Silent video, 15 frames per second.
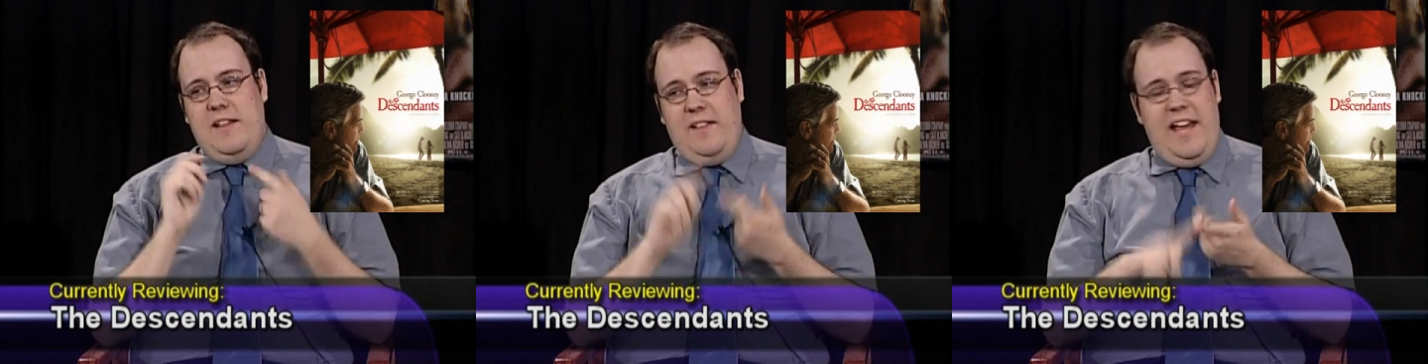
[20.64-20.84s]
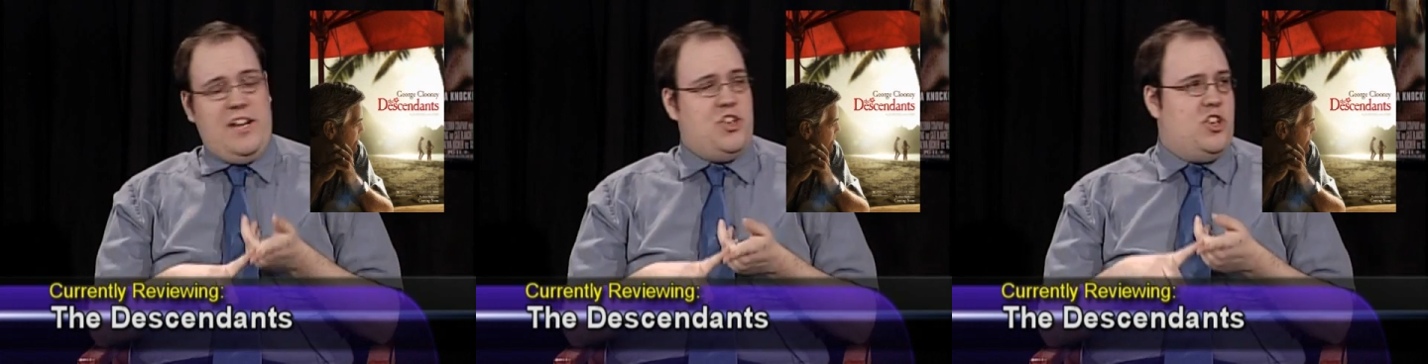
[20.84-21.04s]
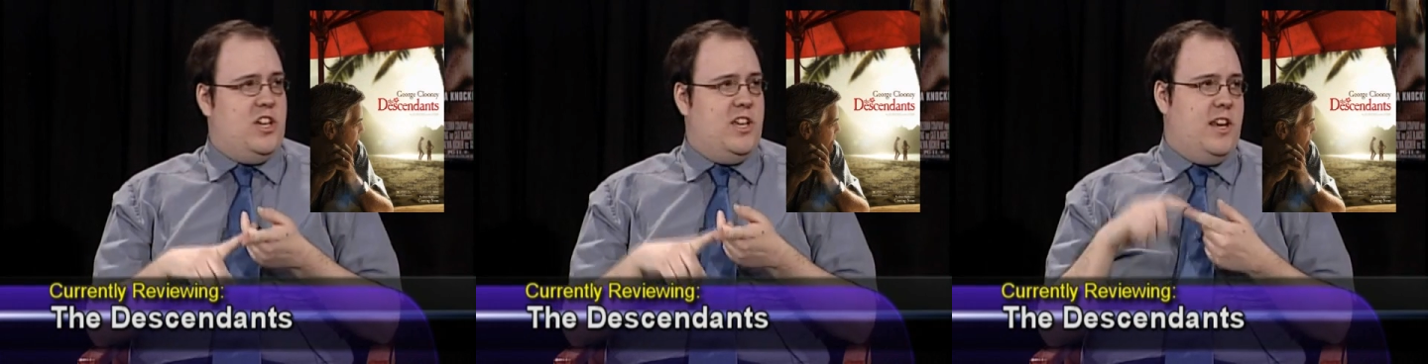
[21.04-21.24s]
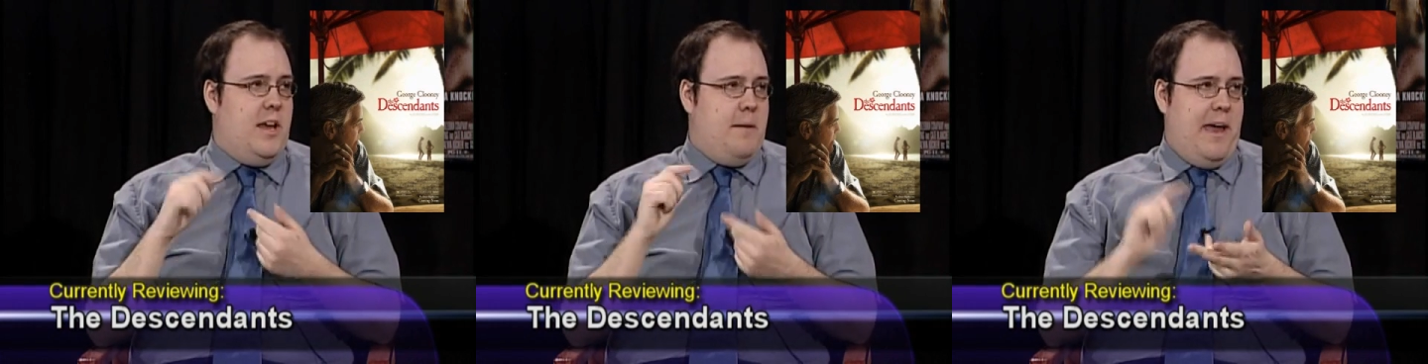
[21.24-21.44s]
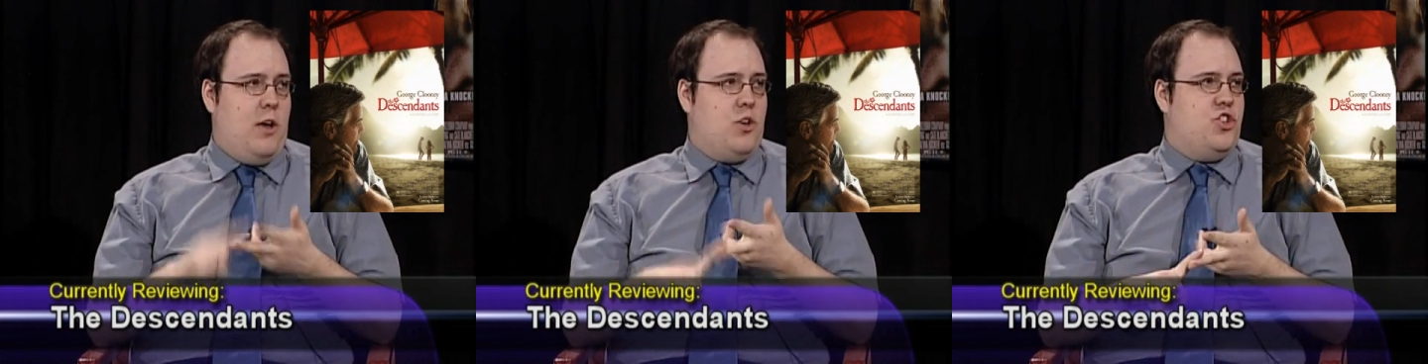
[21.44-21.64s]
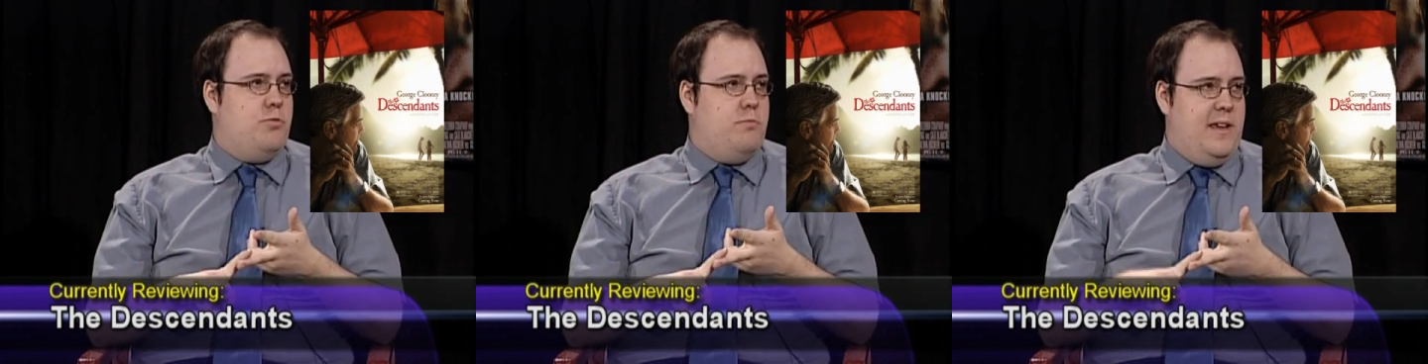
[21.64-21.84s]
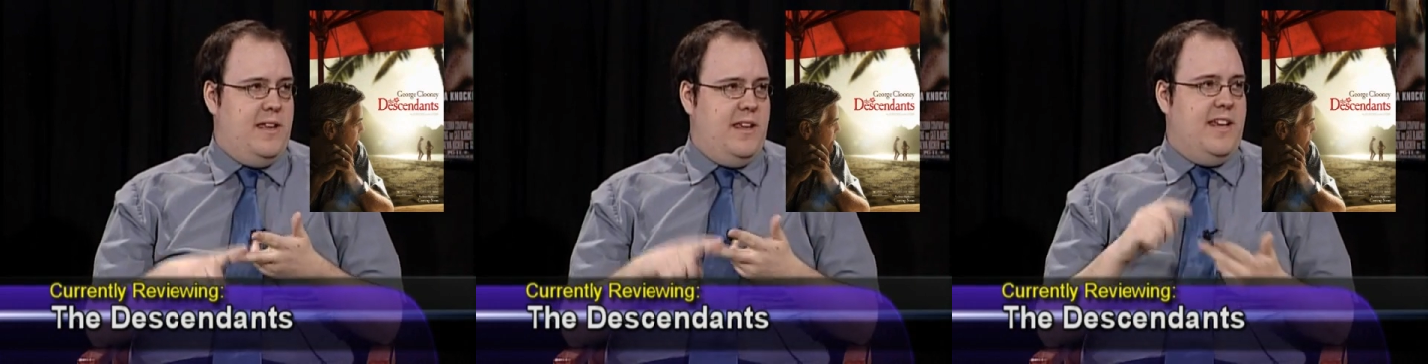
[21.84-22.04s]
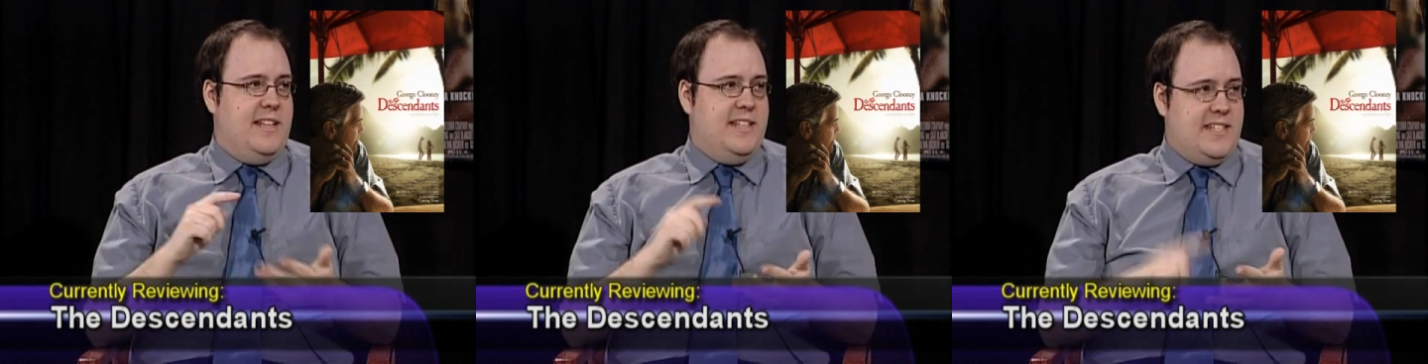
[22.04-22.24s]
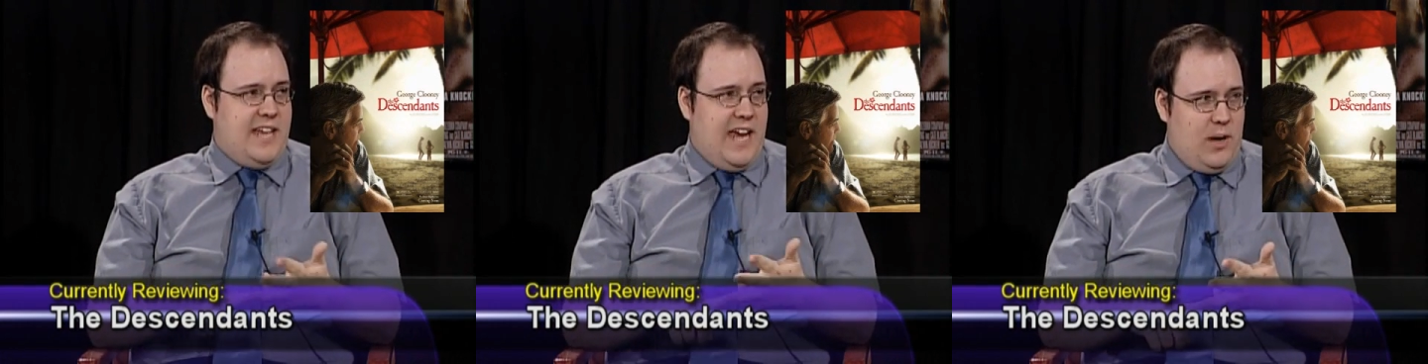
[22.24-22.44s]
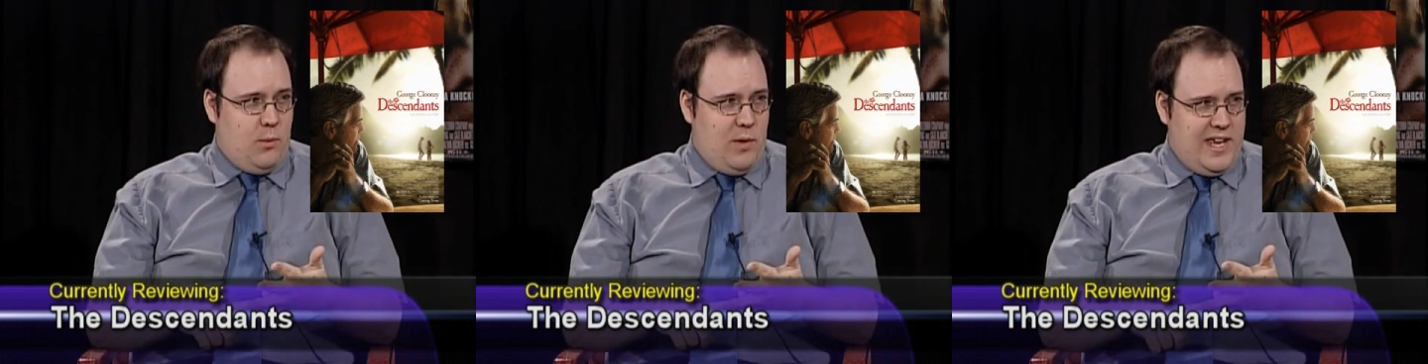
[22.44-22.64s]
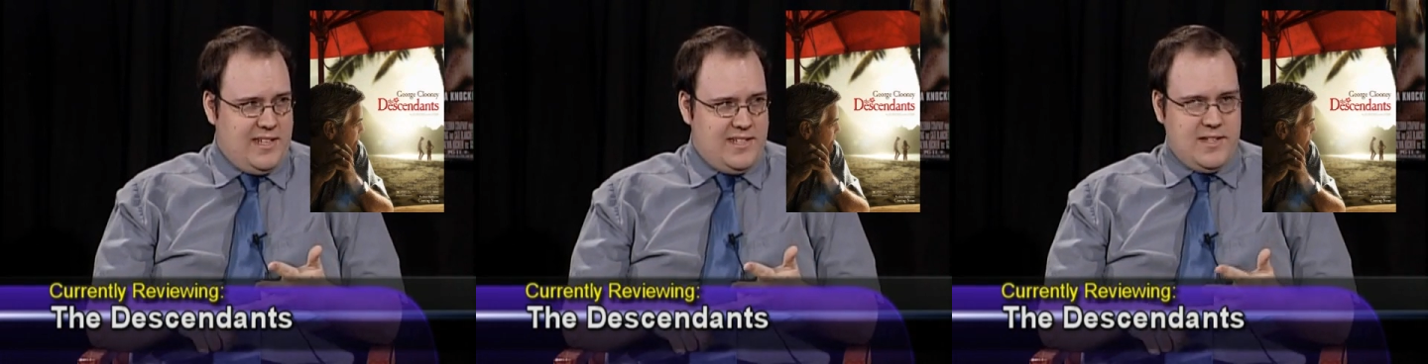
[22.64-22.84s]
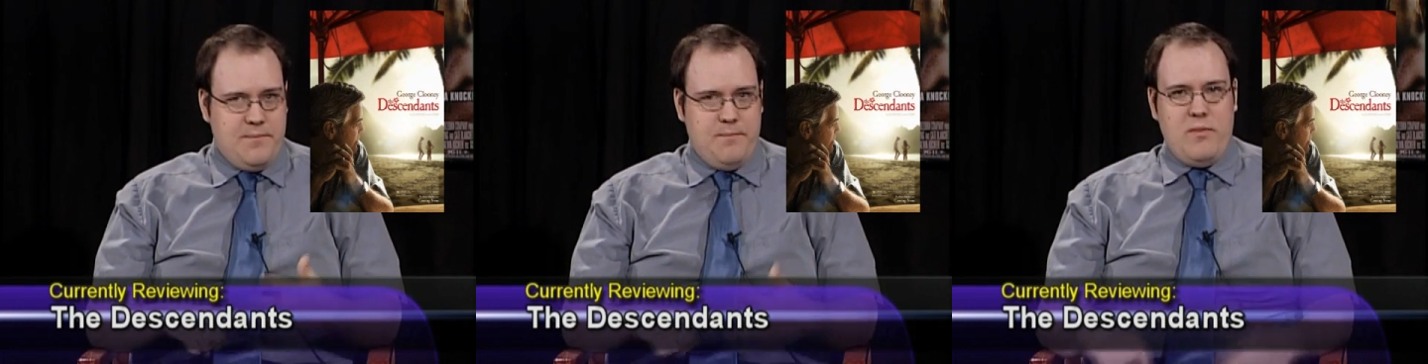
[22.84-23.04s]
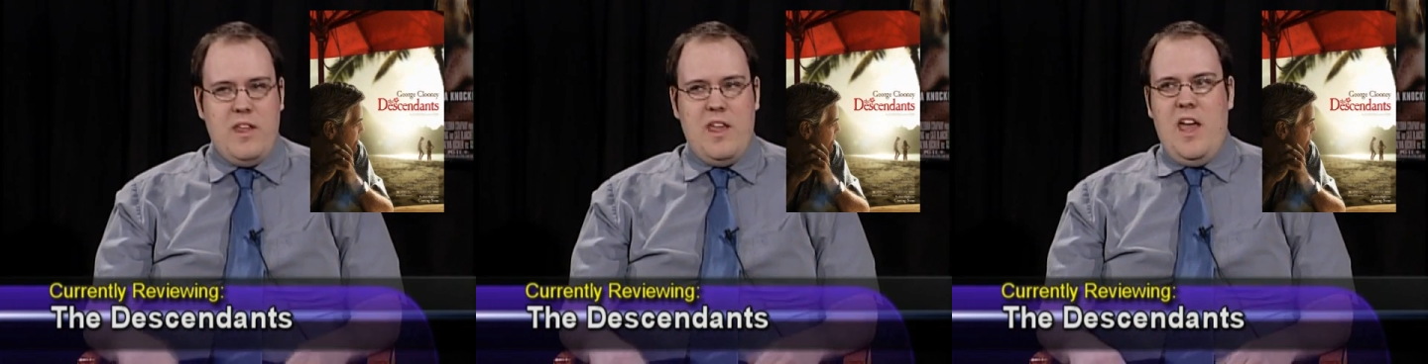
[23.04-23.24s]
Election, About Schmidt, and Sideways.